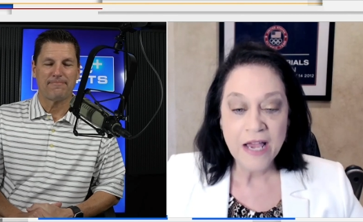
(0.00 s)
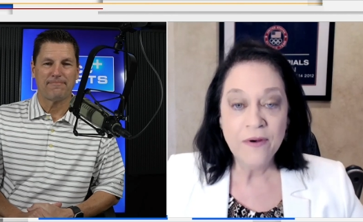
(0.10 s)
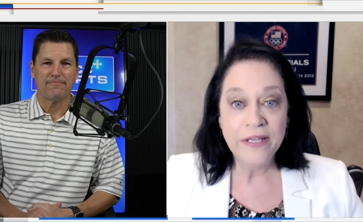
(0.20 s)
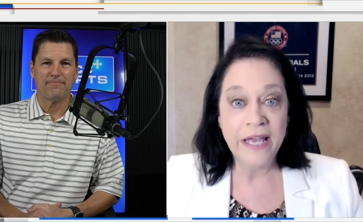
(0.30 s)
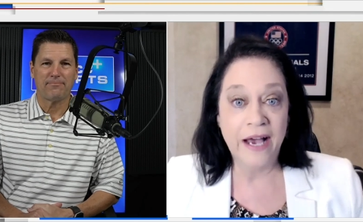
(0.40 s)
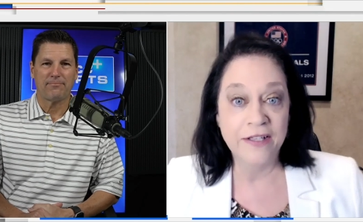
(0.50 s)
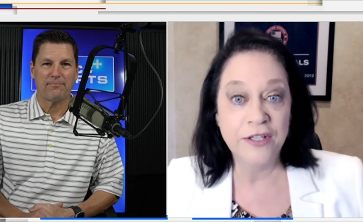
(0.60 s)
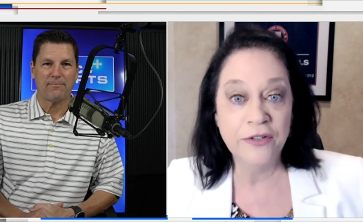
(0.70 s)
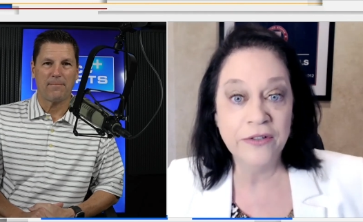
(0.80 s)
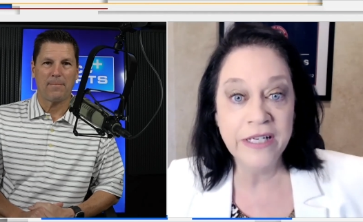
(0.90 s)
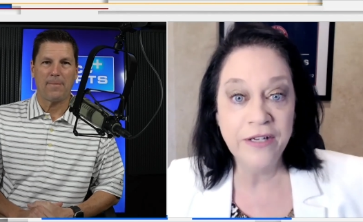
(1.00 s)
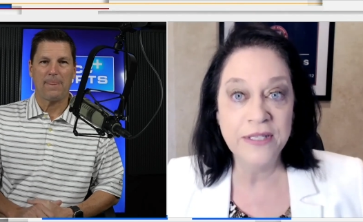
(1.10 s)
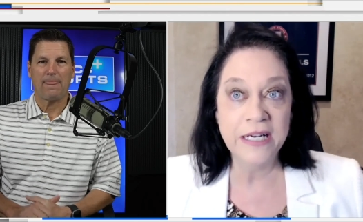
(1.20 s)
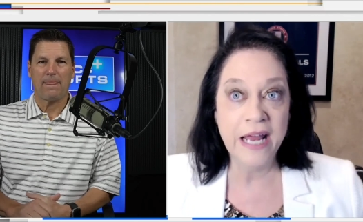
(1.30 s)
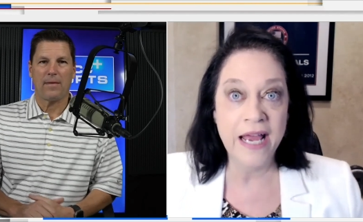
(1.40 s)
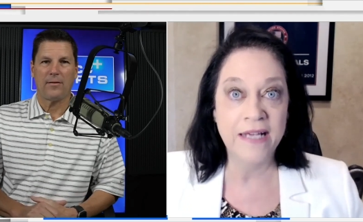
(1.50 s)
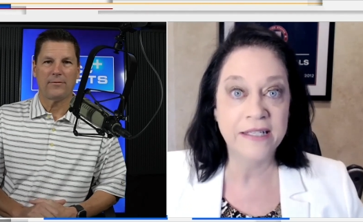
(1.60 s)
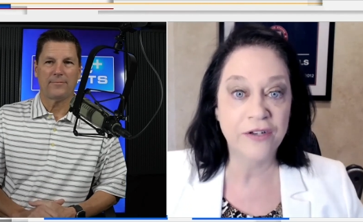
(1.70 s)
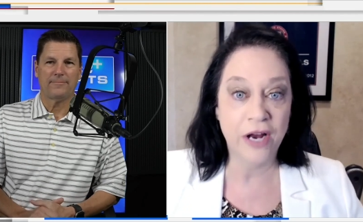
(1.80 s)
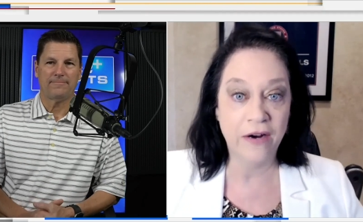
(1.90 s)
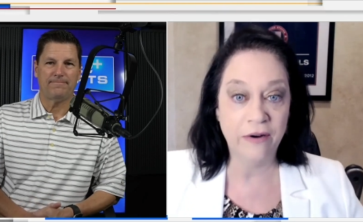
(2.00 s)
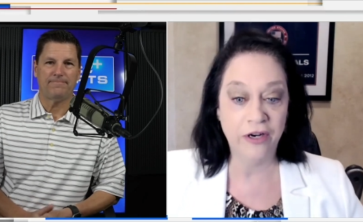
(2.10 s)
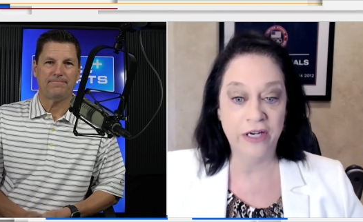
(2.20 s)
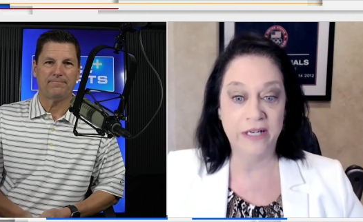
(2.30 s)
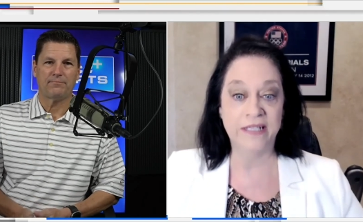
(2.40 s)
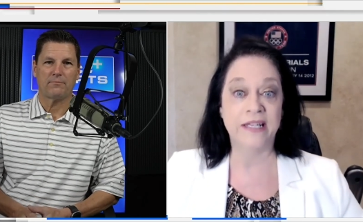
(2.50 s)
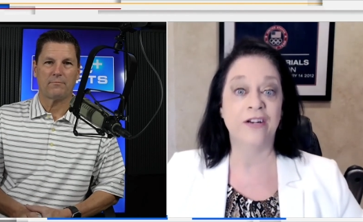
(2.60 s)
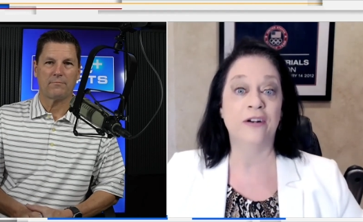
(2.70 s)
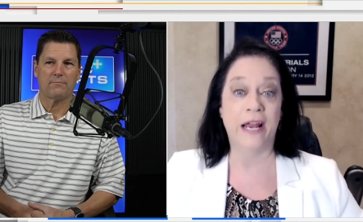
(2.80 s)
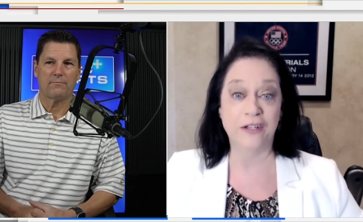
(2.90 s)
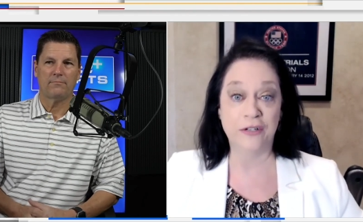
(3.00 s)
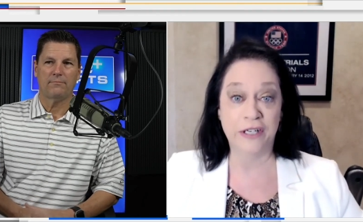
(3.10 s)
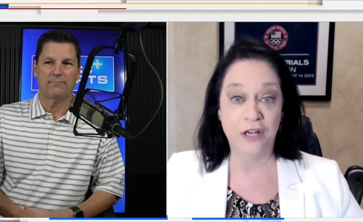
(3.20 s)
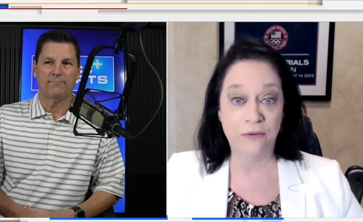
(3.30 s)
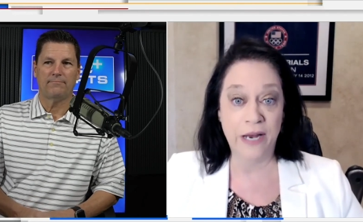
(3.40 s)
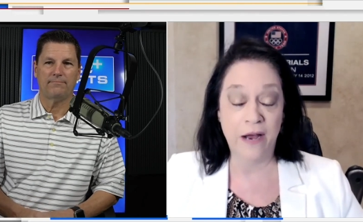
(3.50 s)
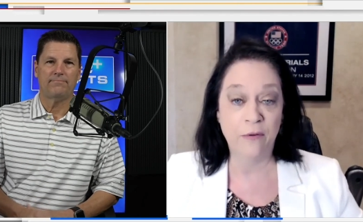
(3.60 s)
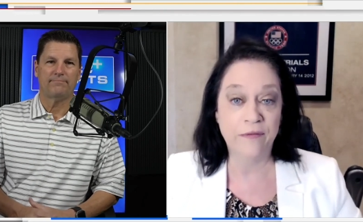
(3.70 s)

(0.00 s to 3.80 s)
Speaker 1: Well, yeah, certainly Houston has a track record and is internationally known now.